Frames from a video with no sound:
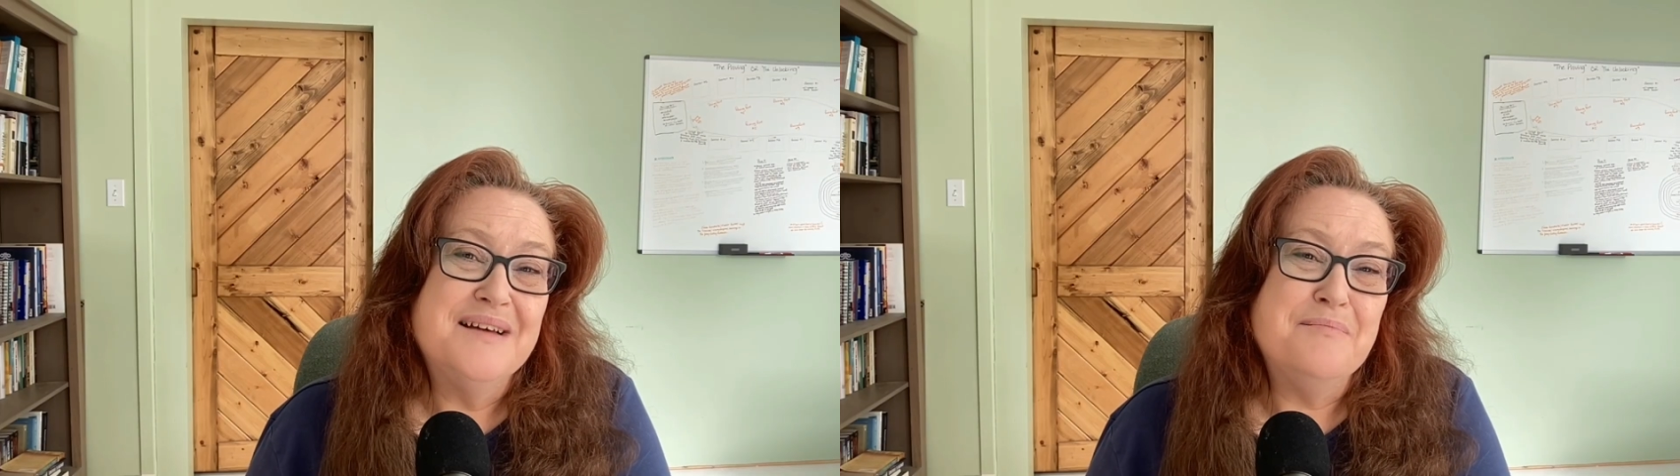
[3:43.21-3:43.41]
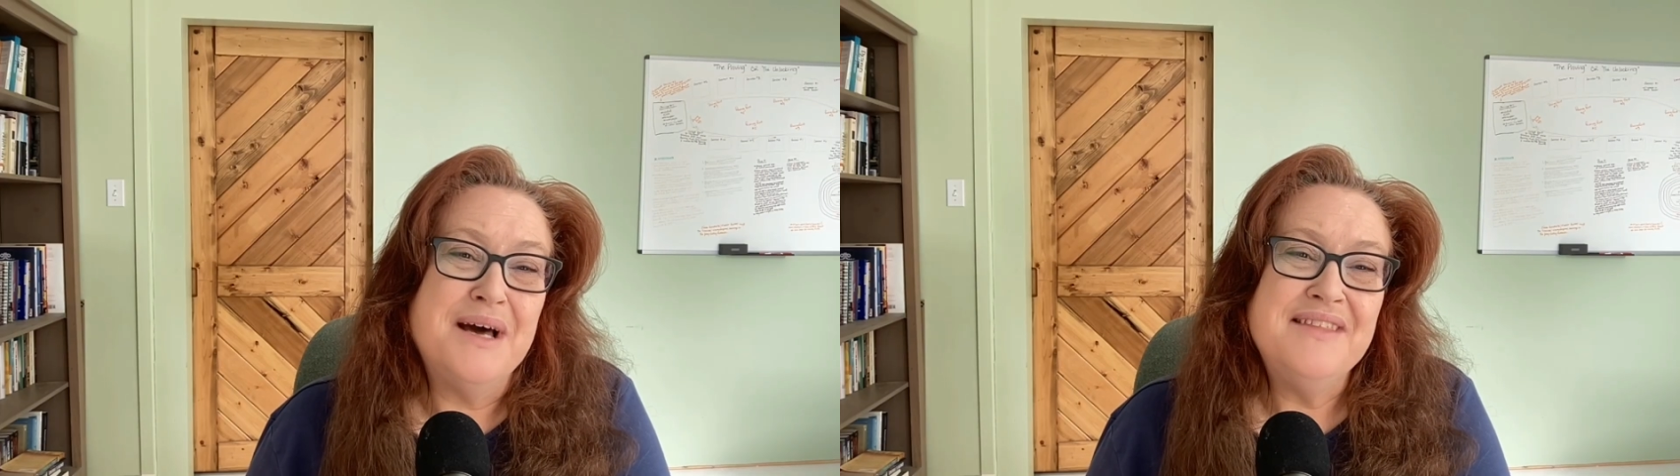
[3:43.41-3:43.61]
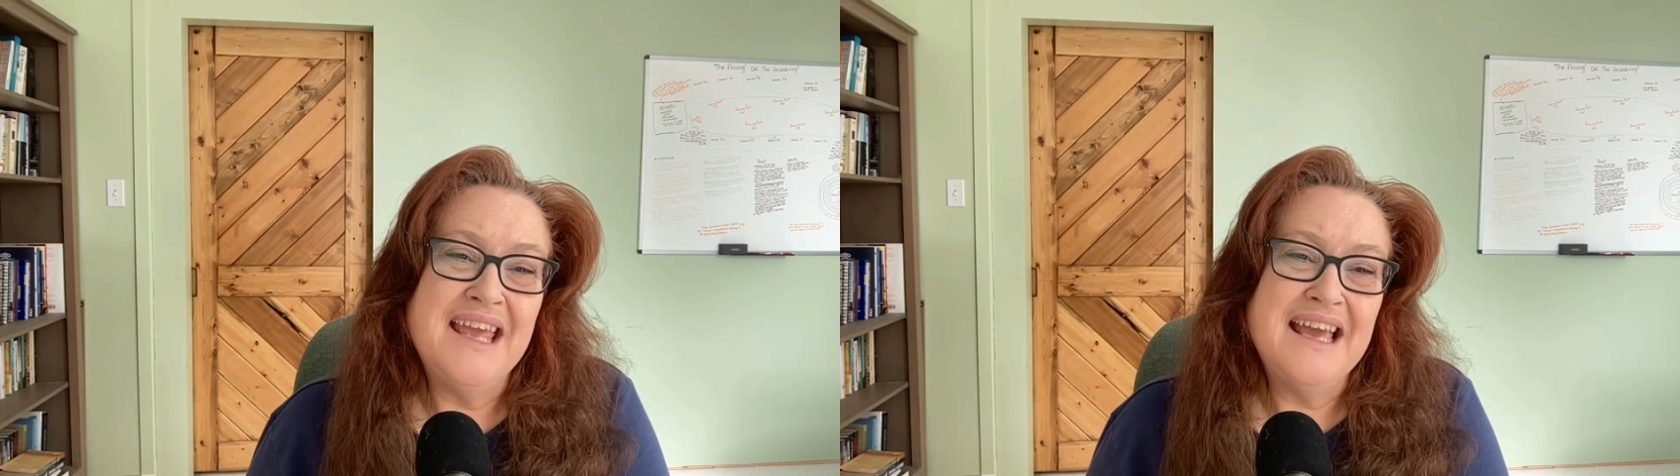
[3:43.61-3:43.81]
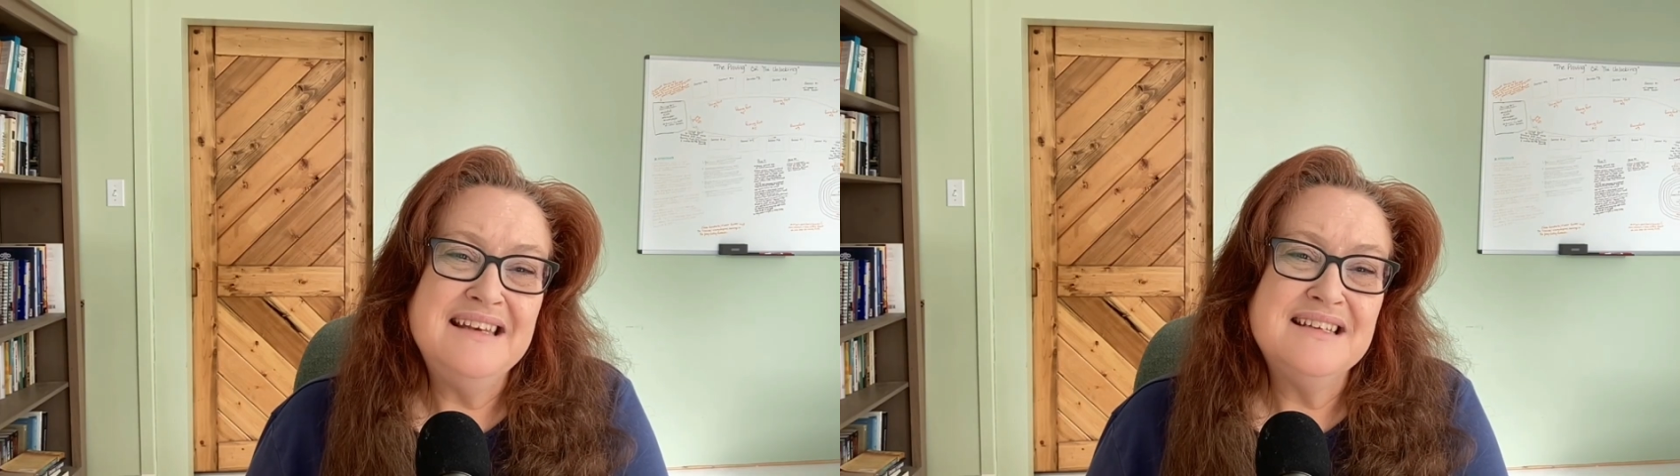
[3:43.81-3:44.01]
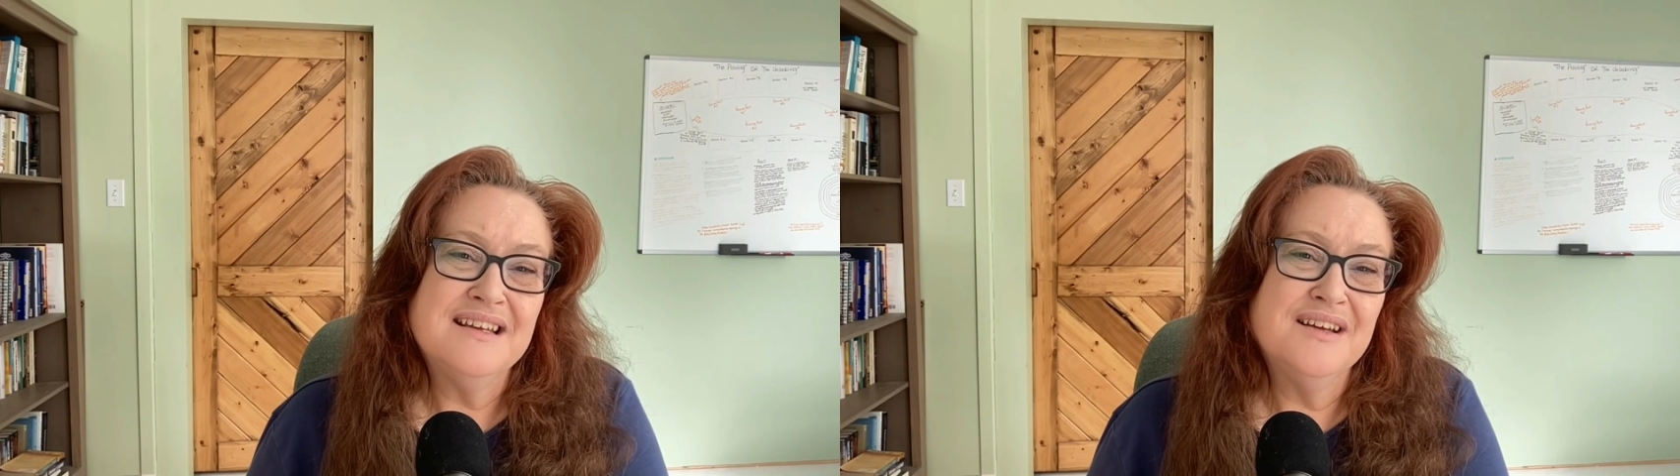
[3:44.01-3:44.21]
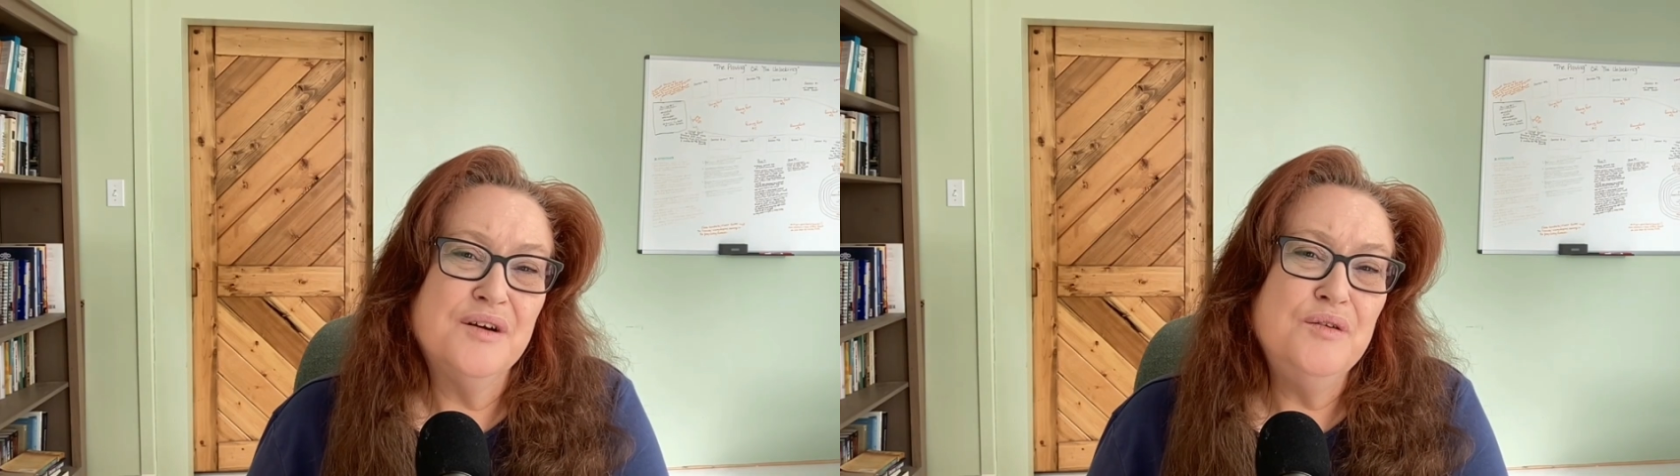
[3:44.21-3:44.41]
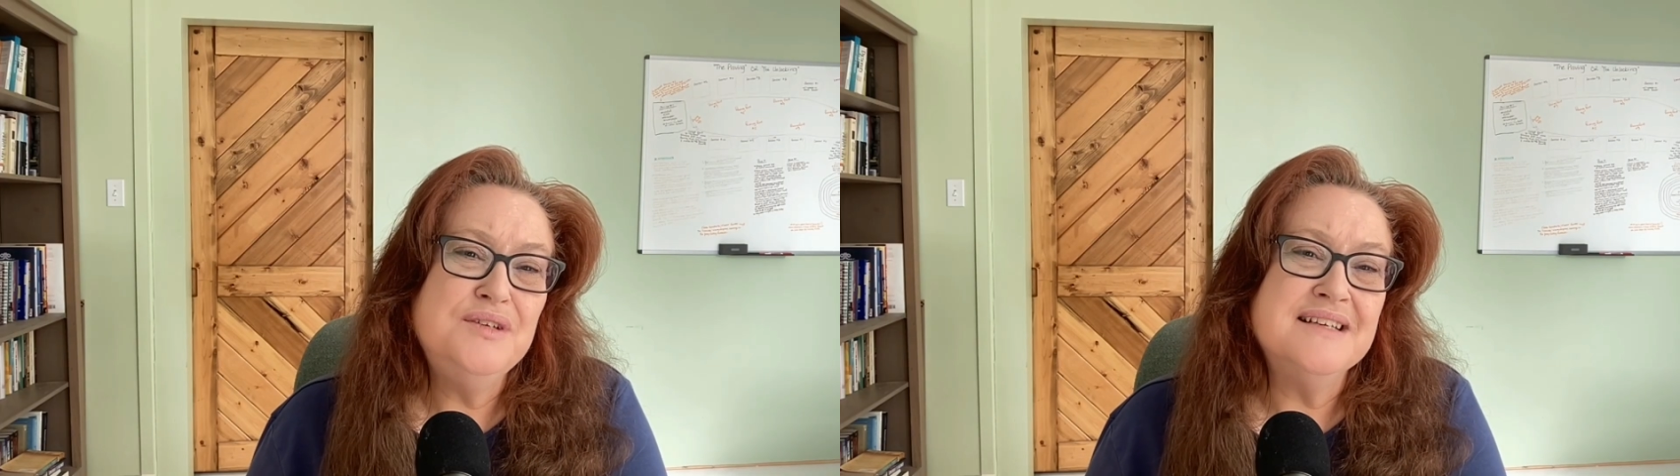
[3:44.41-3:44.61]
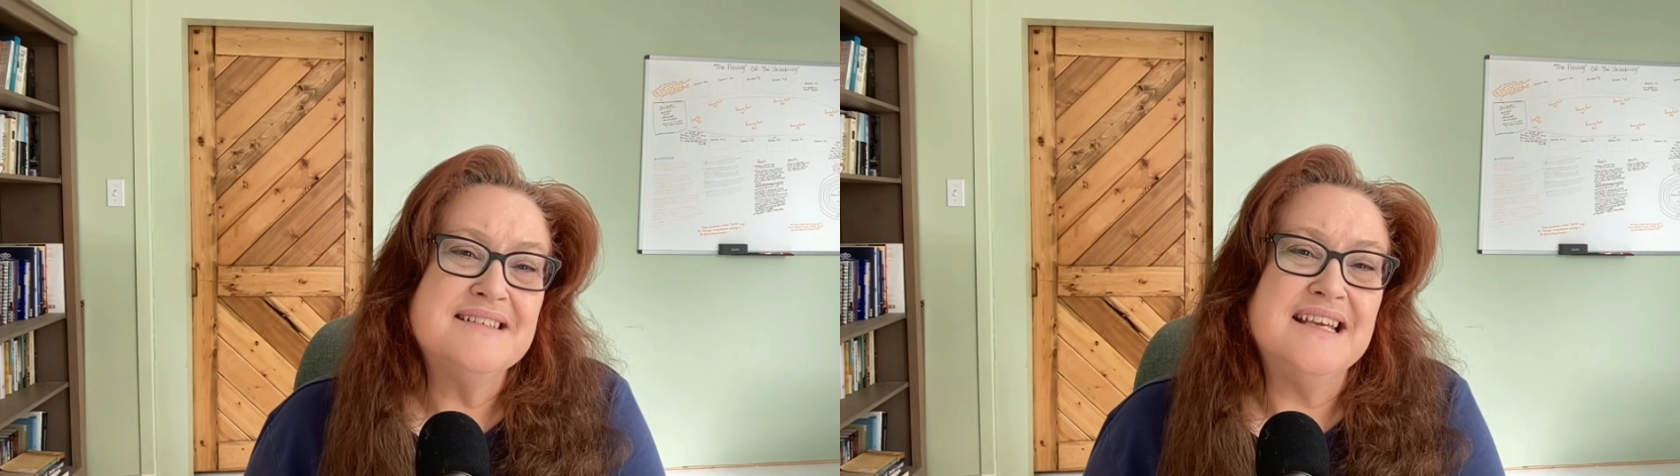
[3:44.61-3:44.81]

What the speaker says: By the end, who does